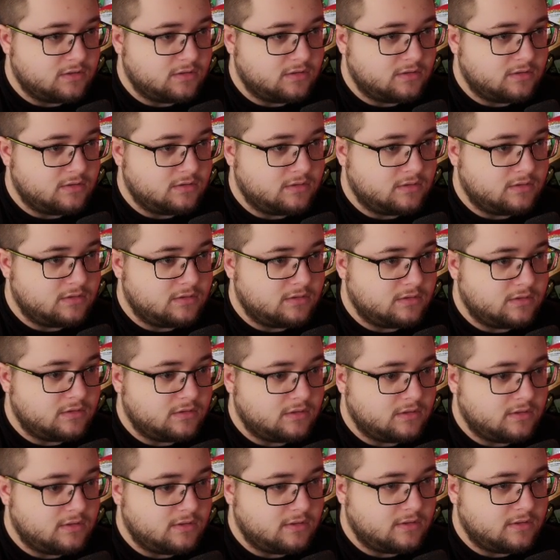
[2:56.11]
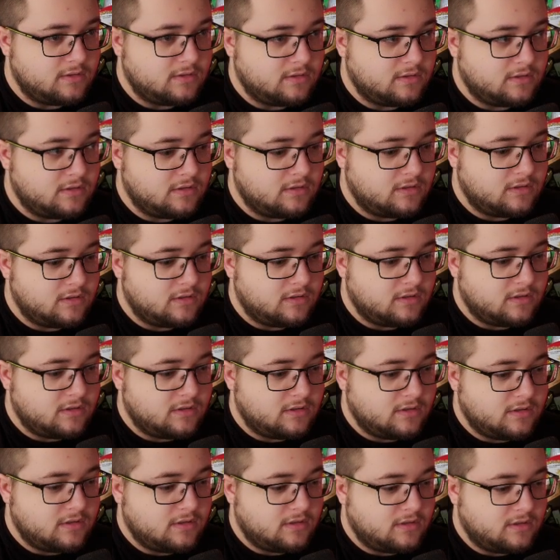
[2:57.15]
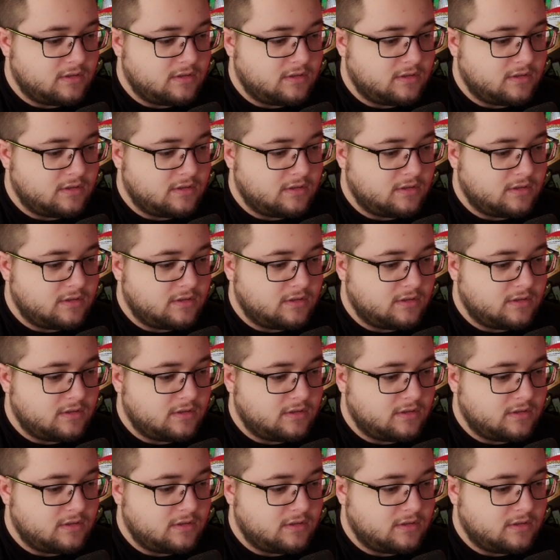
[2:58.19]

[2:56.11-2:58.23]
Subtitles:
(silence)